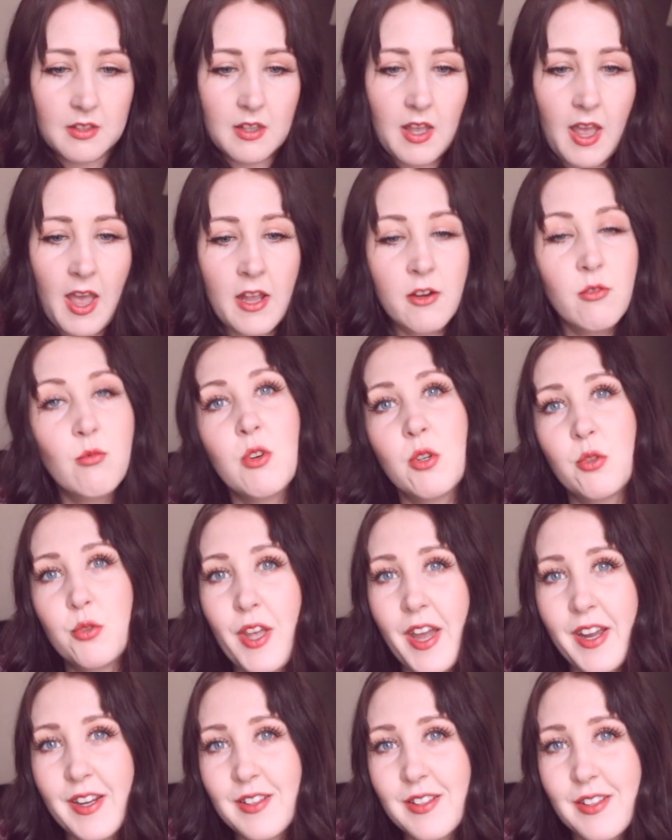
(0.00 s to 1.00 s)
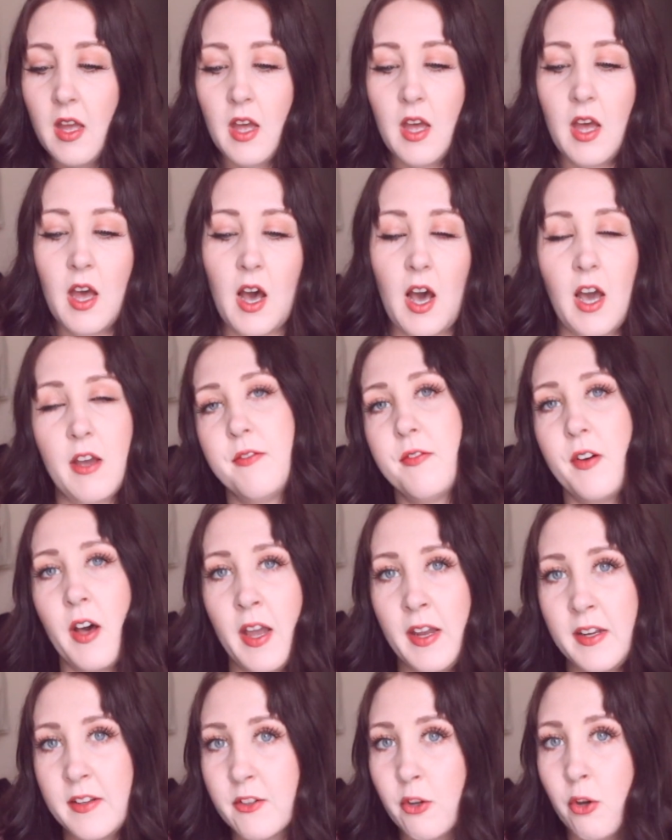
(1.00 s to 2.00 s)
and Real Like. I
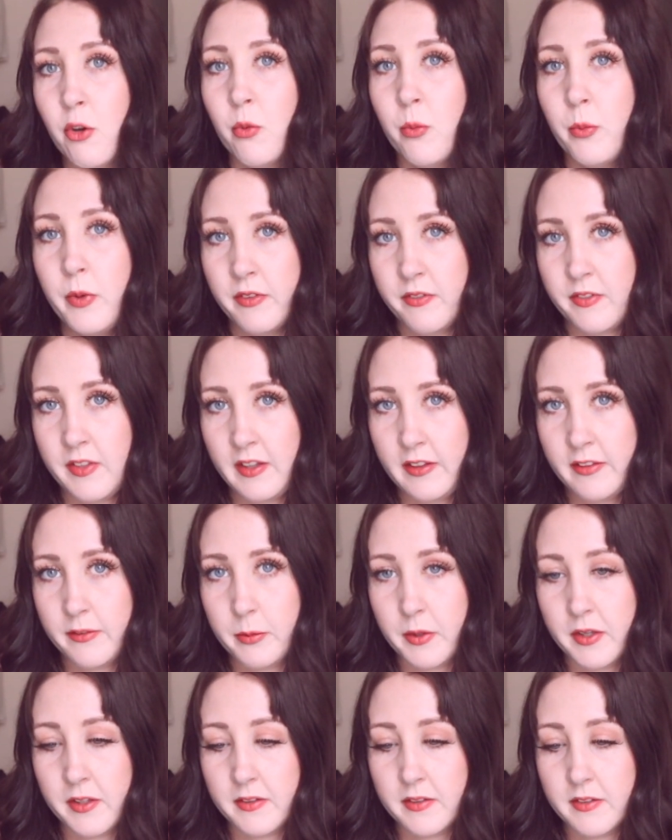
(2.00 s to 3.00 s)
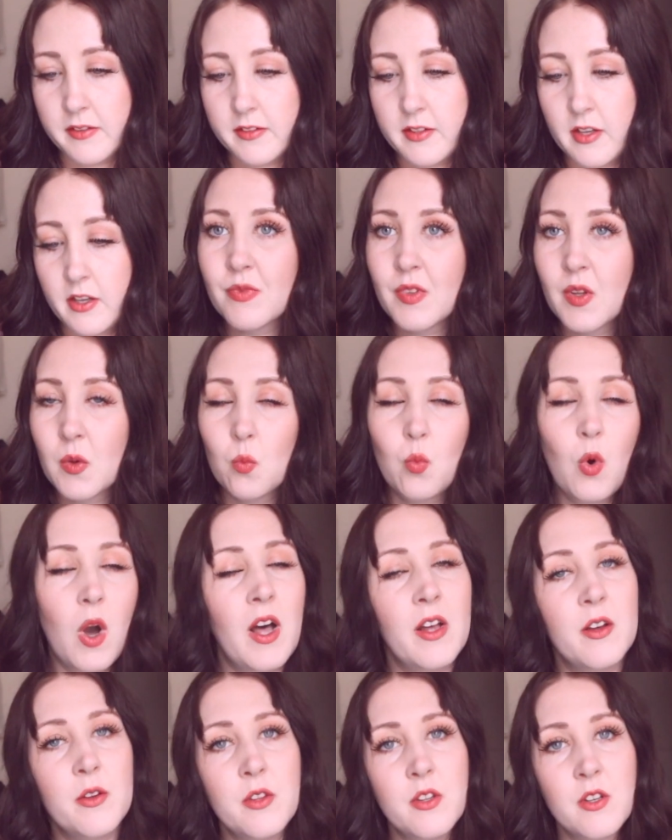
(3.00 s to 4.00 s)
find with these ones,
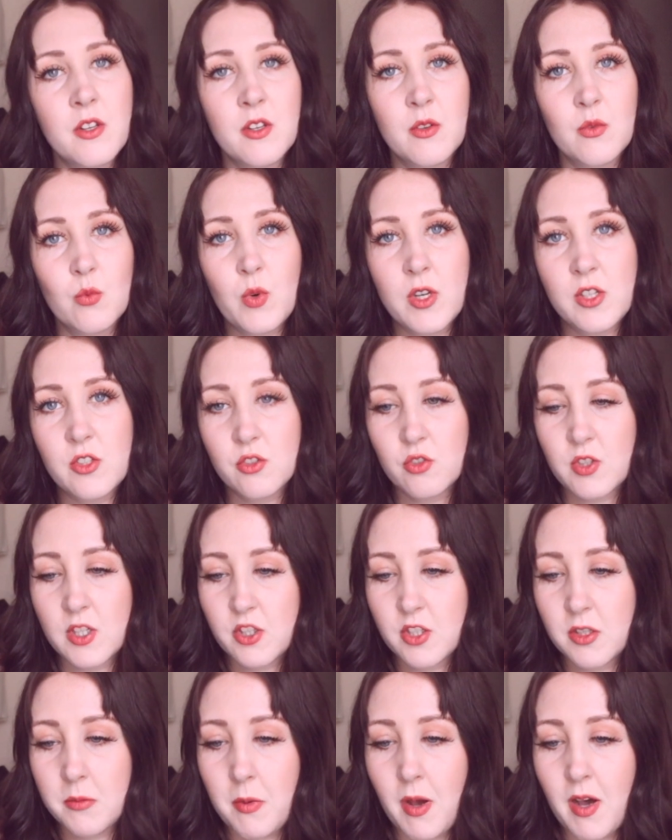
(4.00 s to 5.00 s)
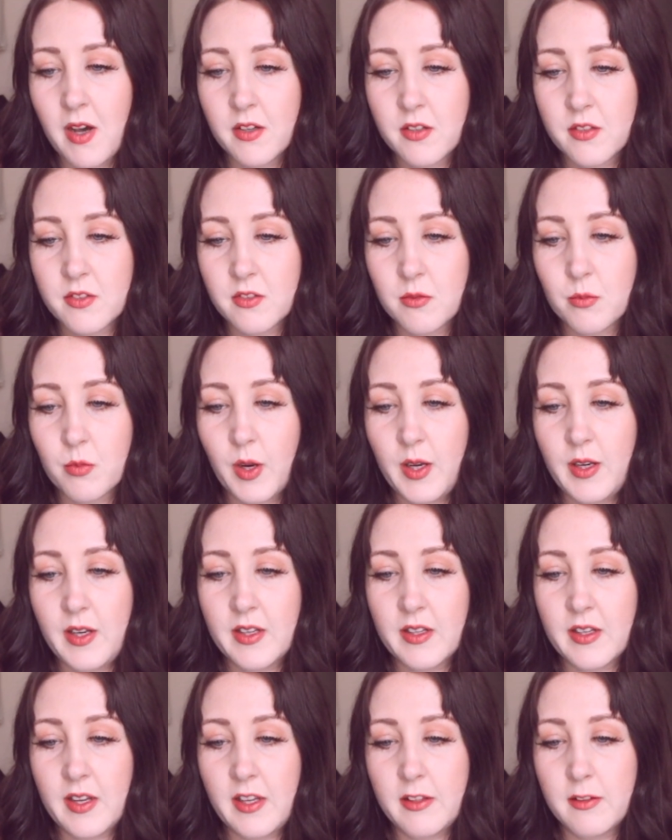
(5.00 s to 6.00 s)
while the registration marks are
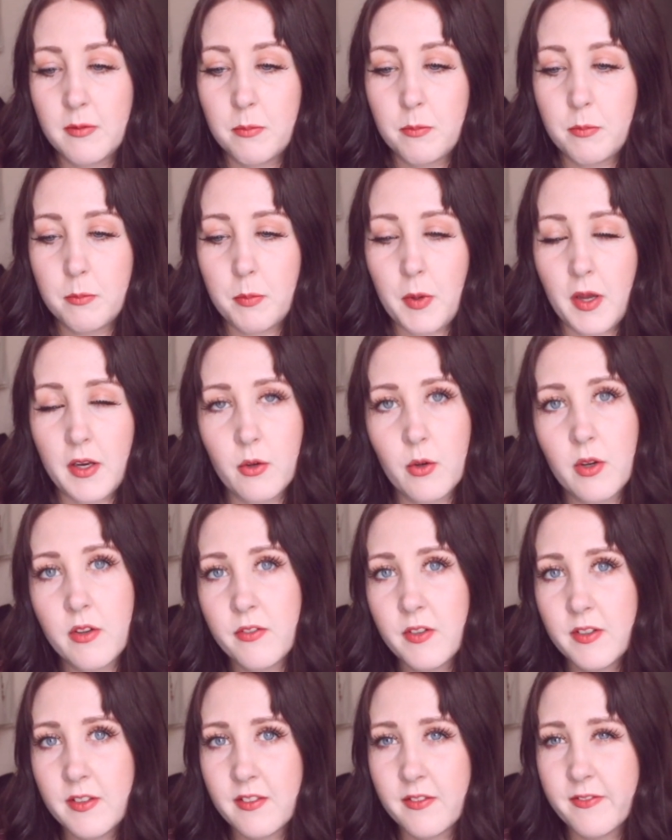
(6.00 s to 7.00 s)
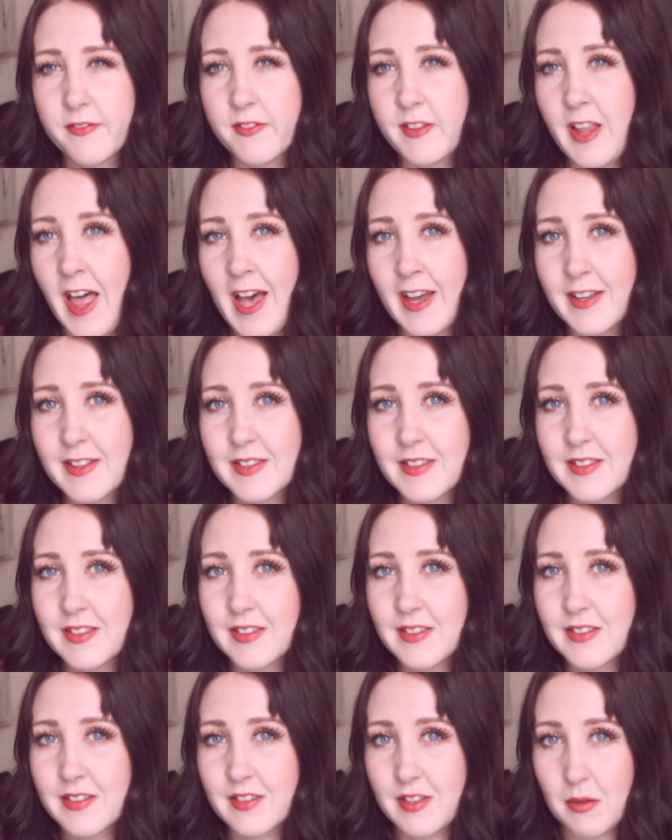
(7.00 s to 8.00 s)
reading, it's better if it's flat.
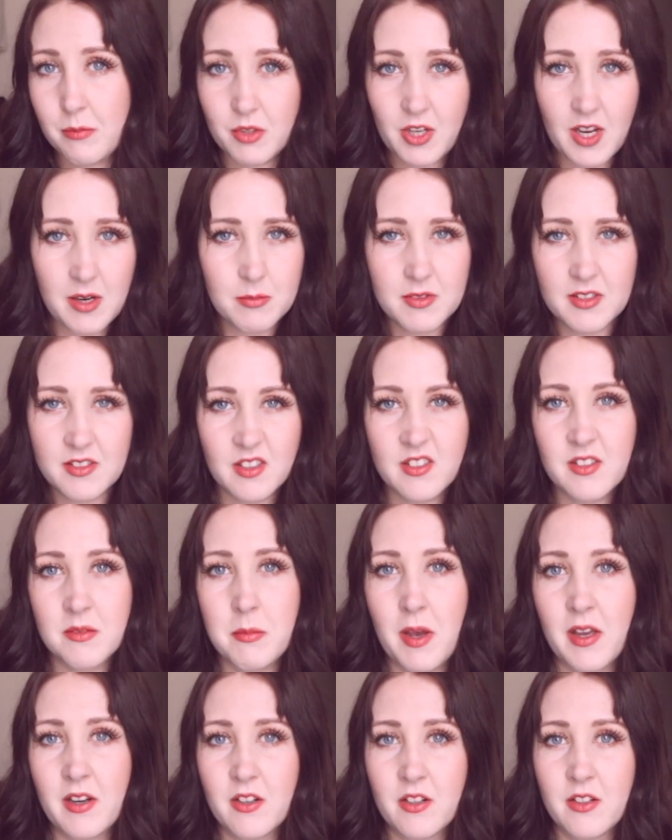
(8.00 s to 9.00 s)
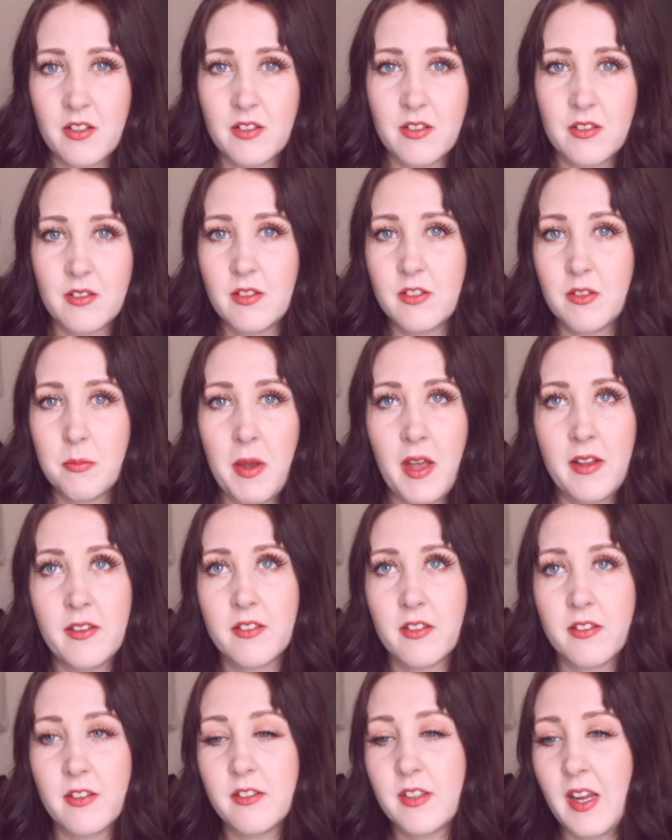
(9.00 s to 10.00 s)
Sometimes it doesn't matter, it
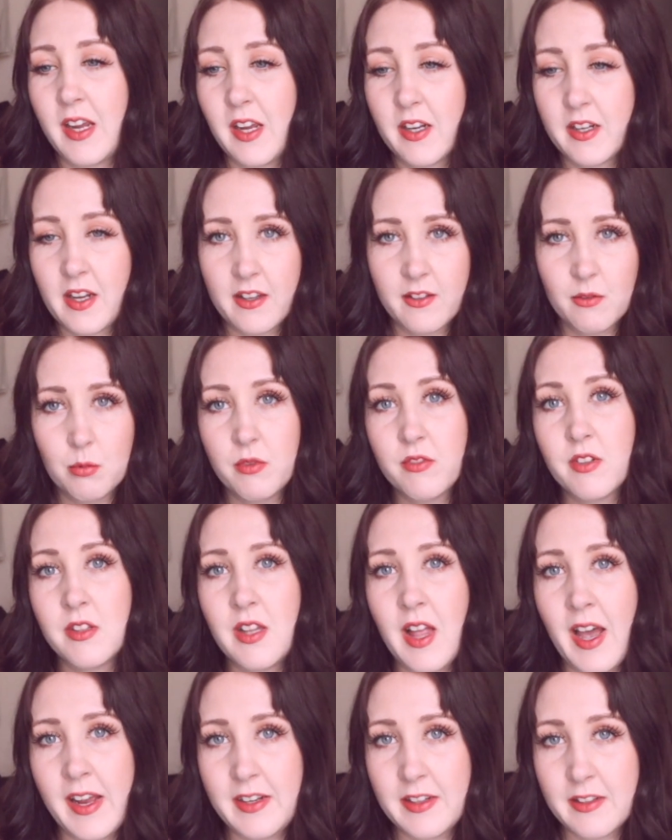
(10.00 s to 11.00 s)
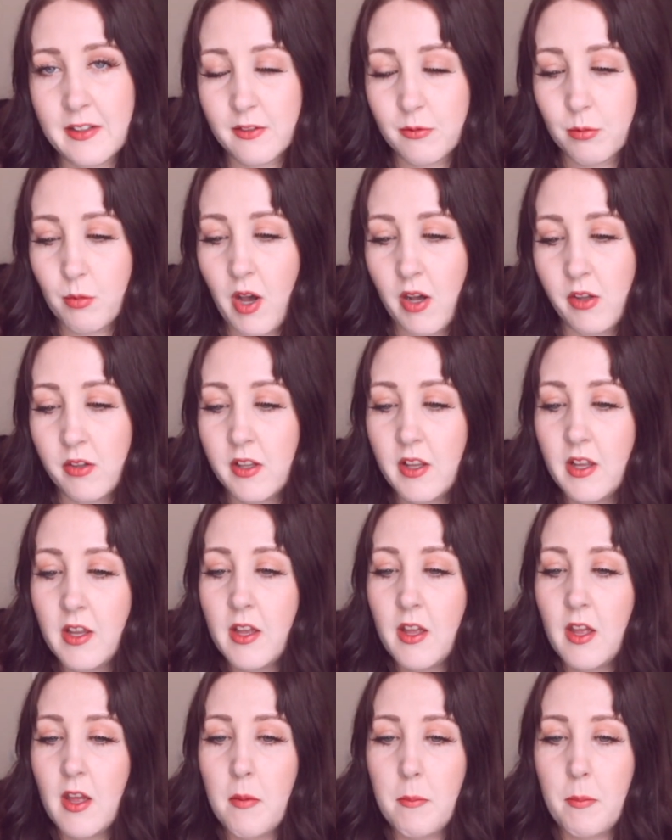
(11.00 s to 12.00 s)
depends on the day I guess with the lighting as well.
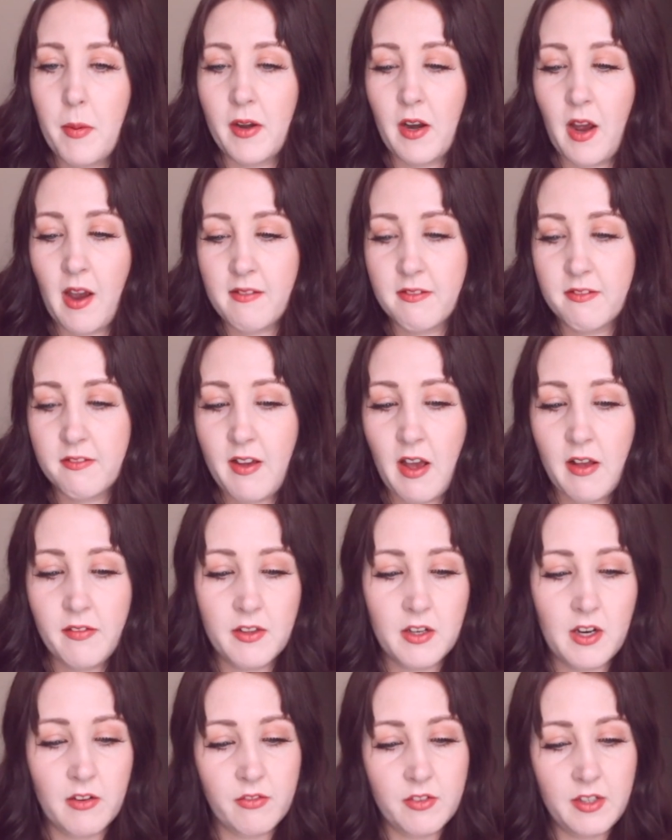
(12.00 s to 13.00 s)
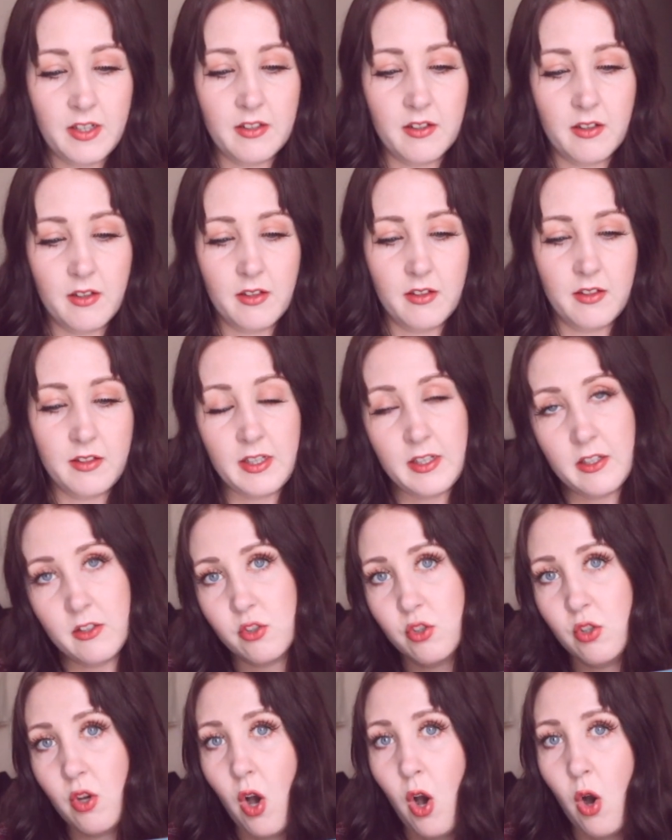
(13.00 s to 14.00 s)
but I've found that I've needed
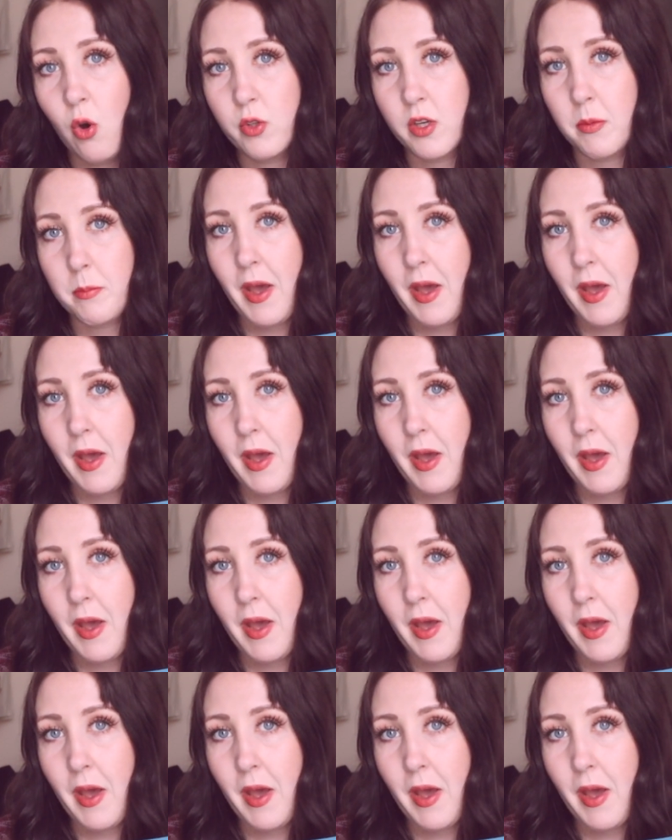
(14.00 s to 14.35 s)
to hold it